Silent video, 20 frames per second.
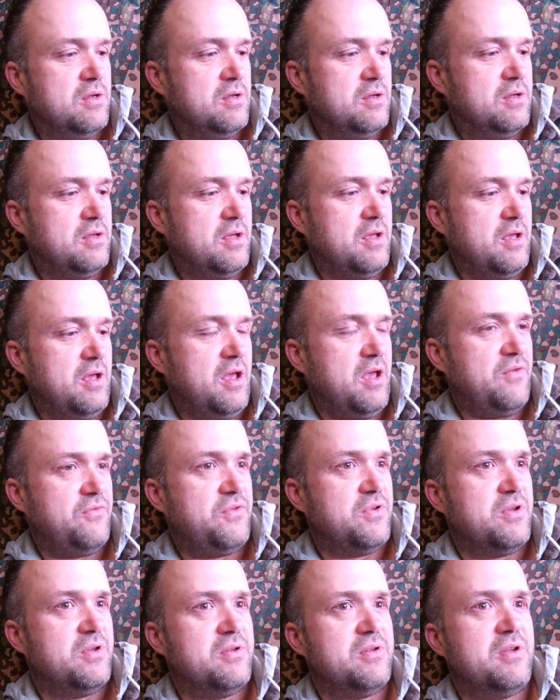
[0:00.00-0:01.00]

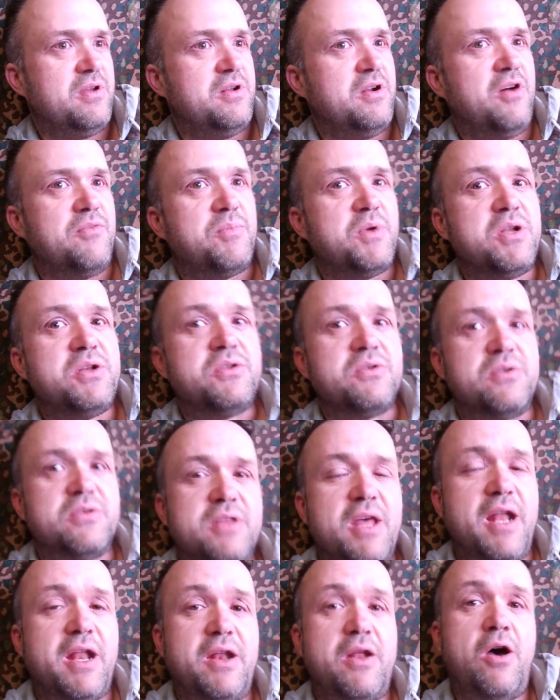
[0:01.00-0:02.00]
And I've been doing
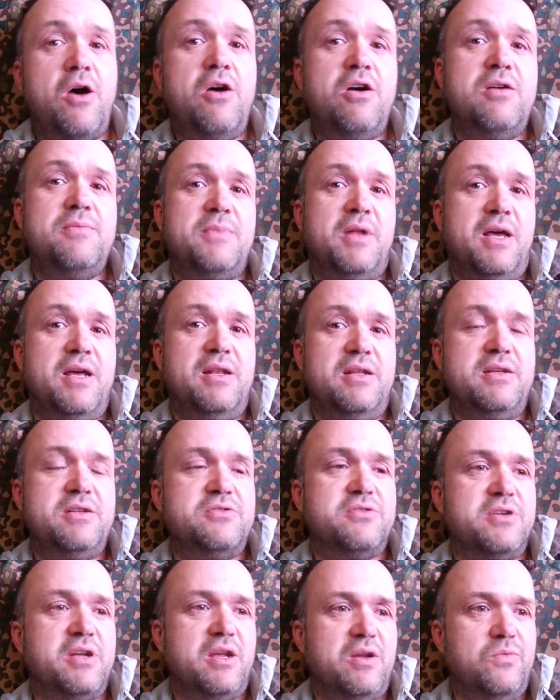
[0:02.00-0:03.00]
that at home lately,
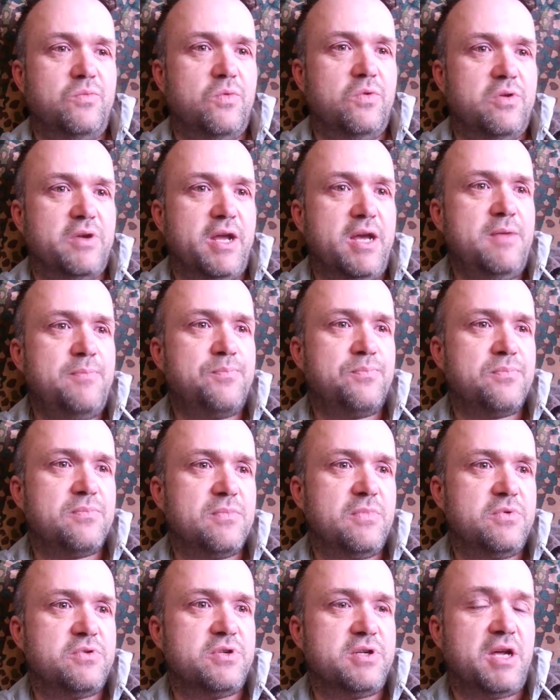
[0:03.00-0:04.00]
drinking
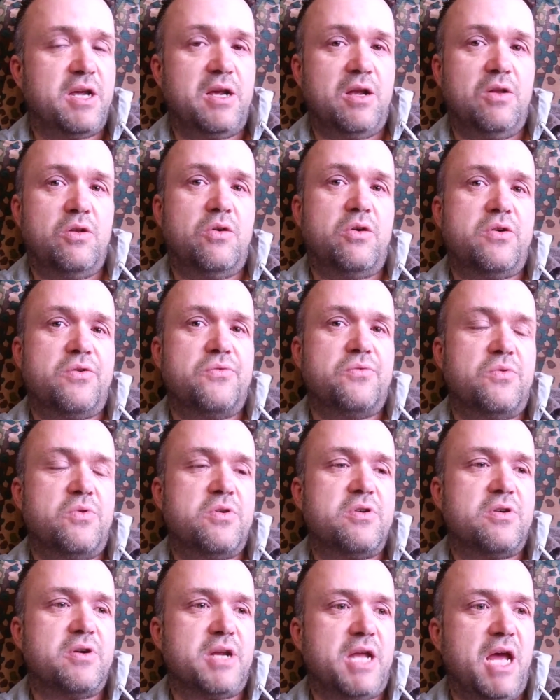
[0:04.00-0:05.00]
a lot of
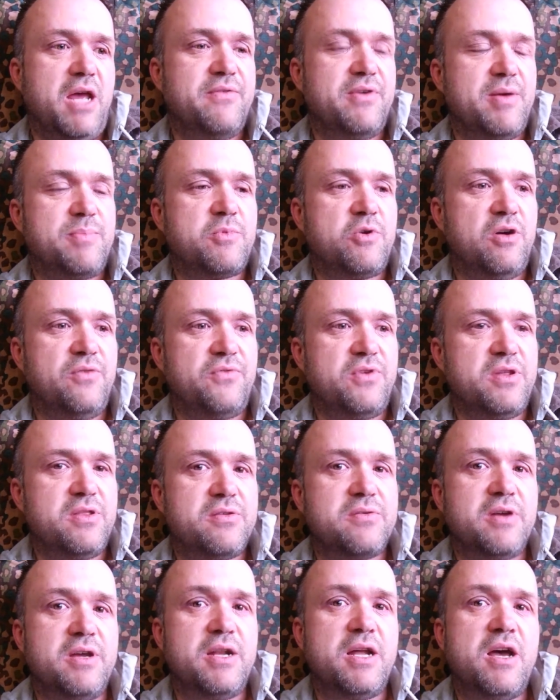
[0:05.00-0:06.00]
water. I gave up coffee
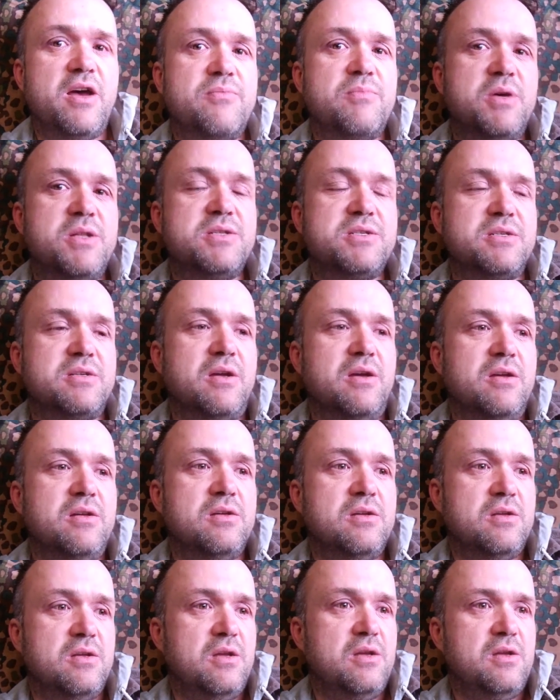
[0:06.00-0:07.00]
3.5 months ago,
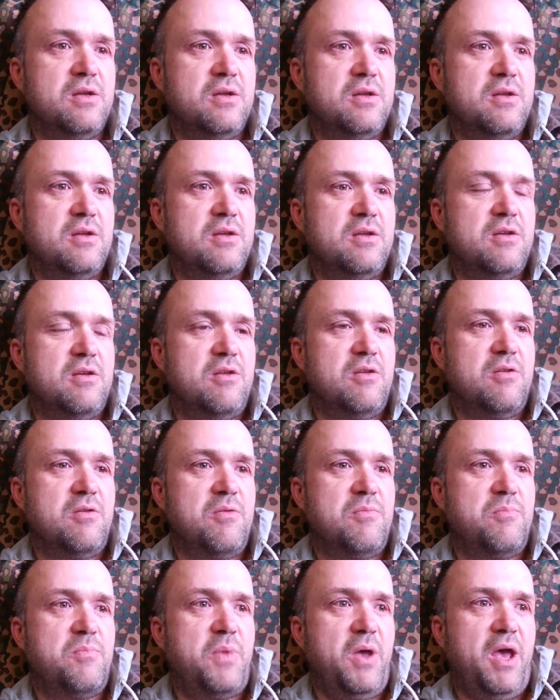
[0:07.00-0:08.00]

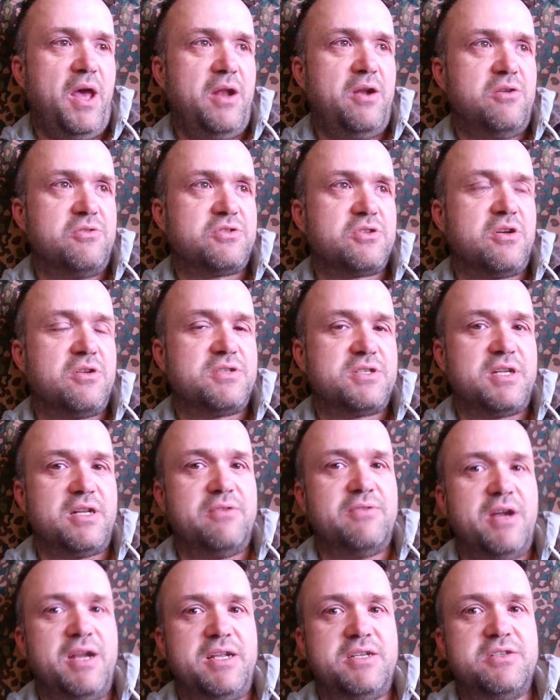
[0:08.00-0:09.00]
but I was constantly
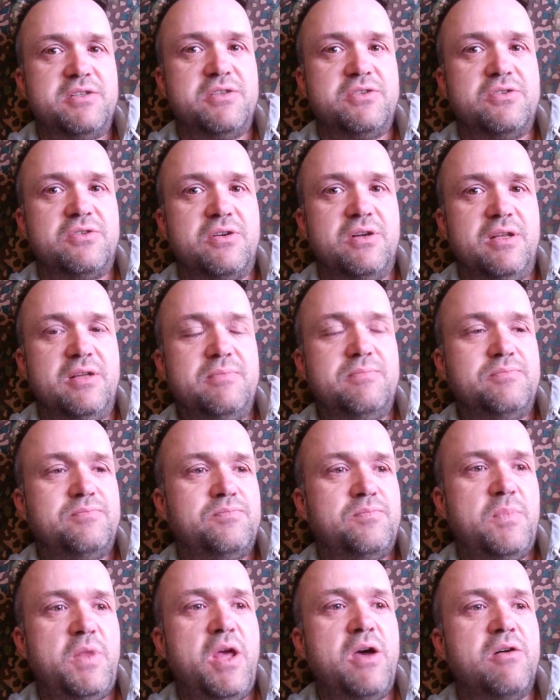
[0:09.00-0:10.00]
running to the toilet.
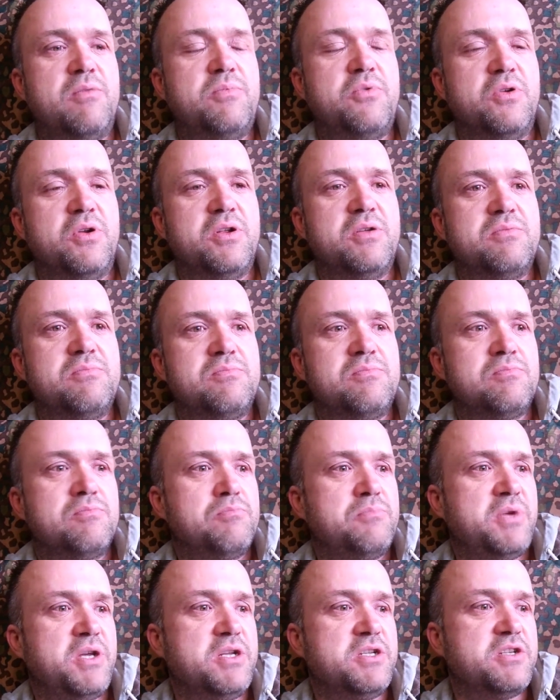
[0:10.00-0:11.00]
Now I put a
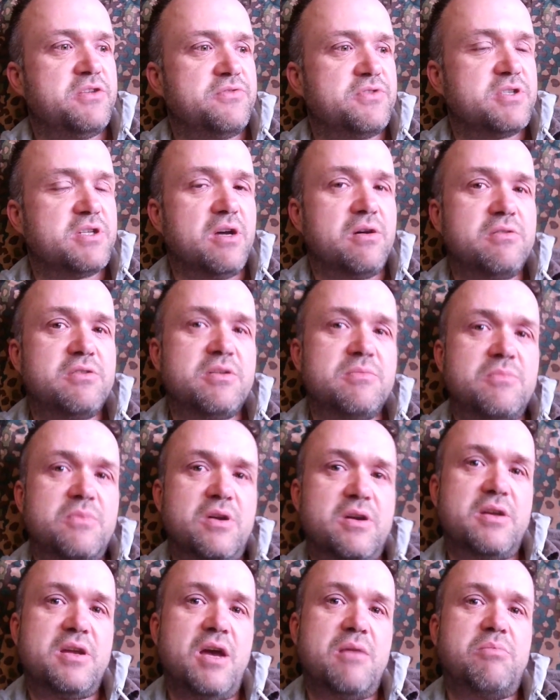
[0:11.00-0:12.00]
pinch of salt in
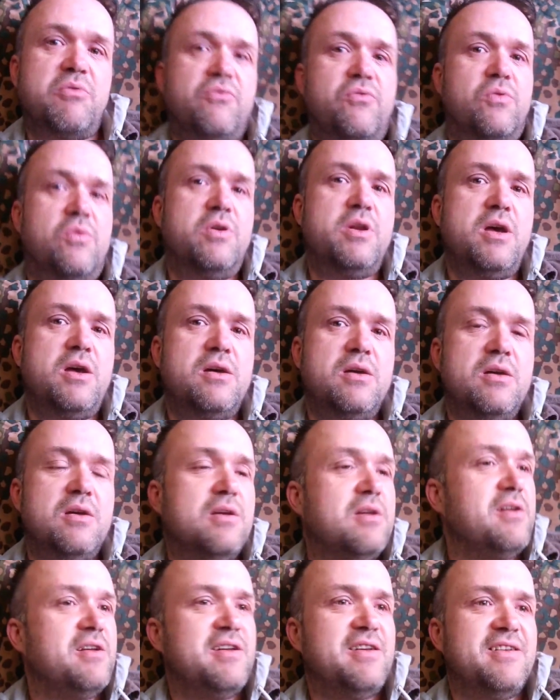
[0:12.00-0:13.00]
my cup of water,
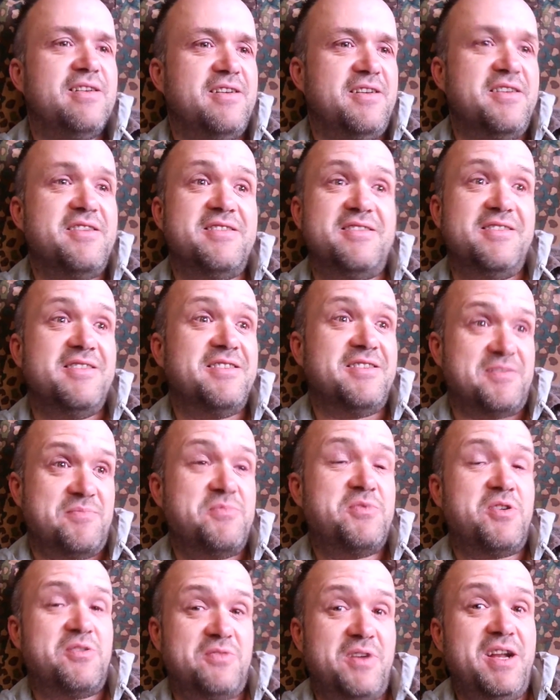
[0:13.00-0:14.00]
and I'm
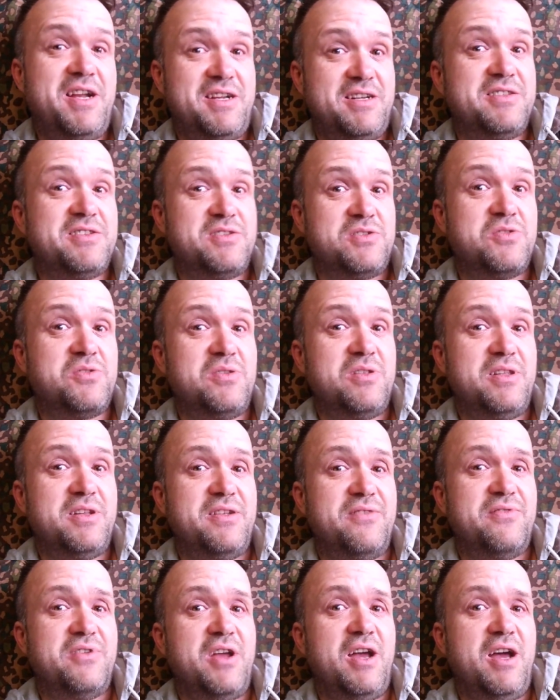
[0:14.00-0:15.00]
not running to the toilet
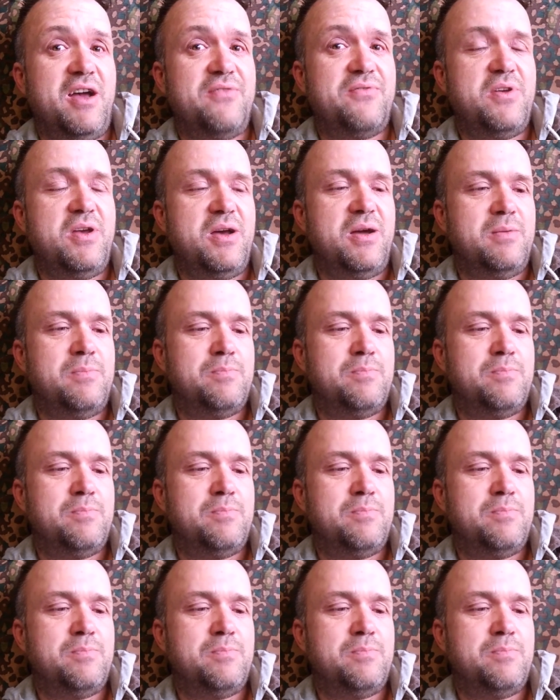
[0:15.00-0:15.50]
every half hour.